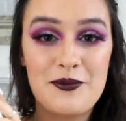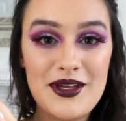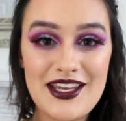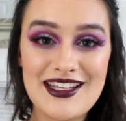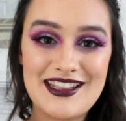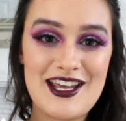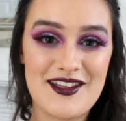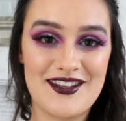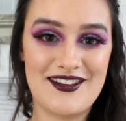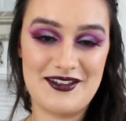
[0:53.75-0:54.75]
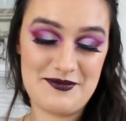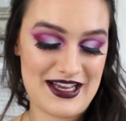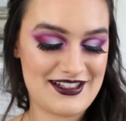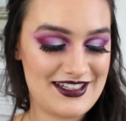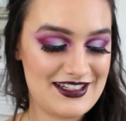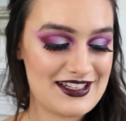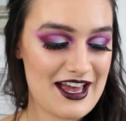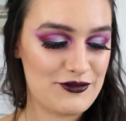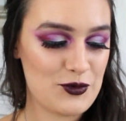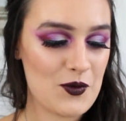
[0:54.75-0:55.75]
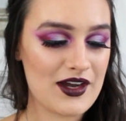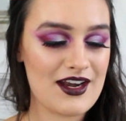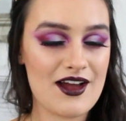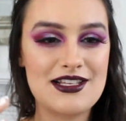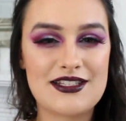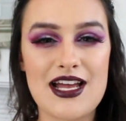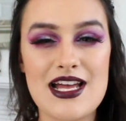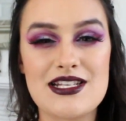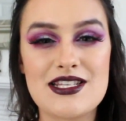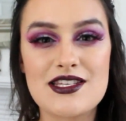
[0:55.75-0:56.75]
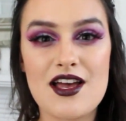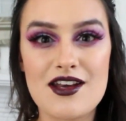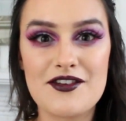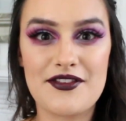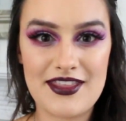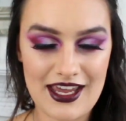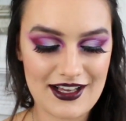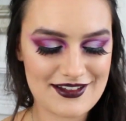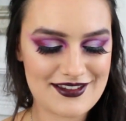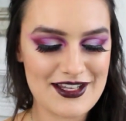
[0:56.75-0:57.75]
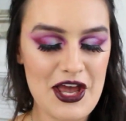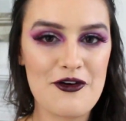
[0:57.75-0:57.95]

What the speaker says: Me and the other ambassadors have organised a ton of things